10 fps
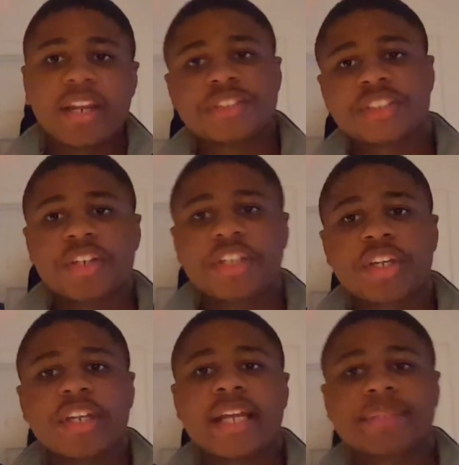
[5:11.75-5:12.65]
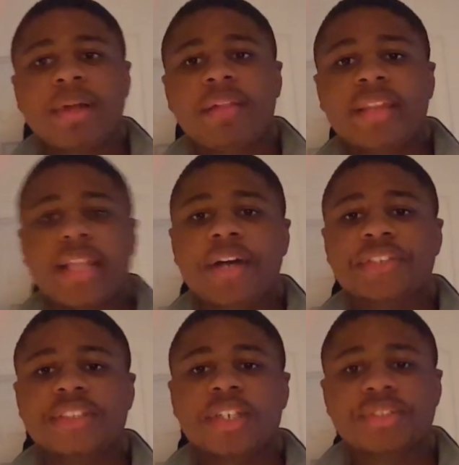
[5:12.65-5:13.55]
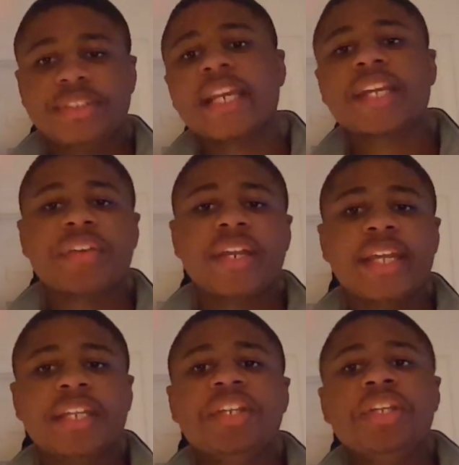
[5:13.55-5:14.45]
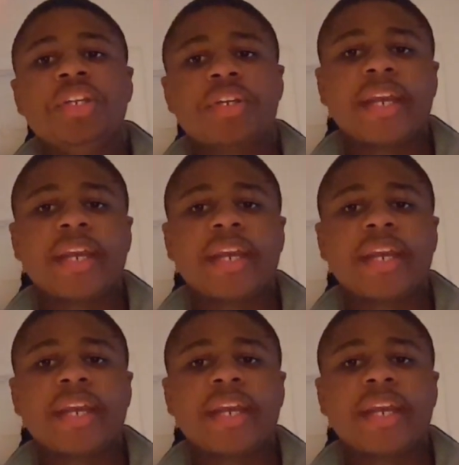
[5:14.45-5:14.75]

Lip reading: And also you can probably also decorate it.